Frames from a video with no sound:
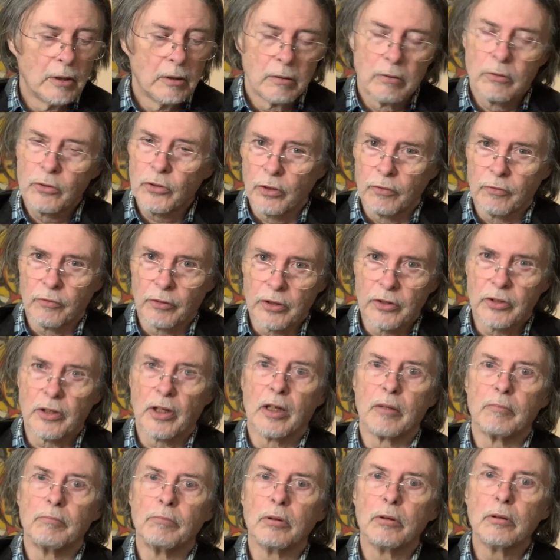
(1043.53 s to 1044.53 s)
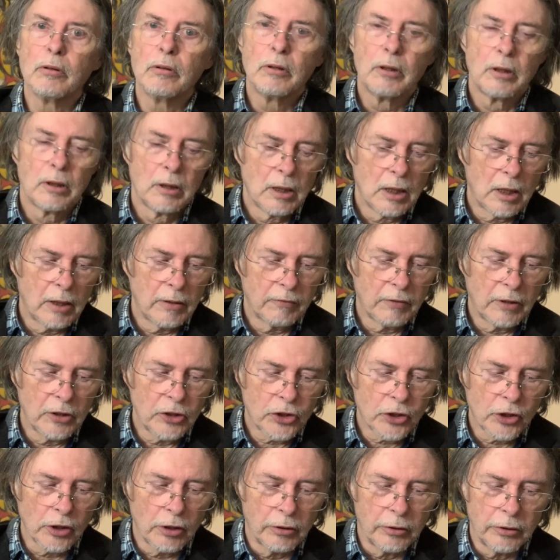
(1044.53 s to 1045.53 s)
So, for example, if I
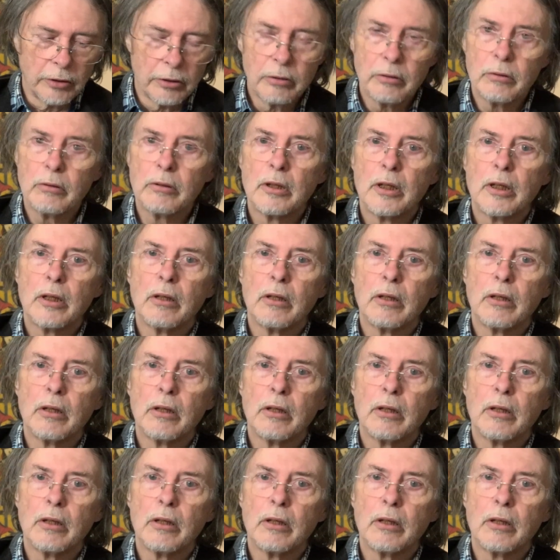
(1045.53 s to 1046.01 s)
show you,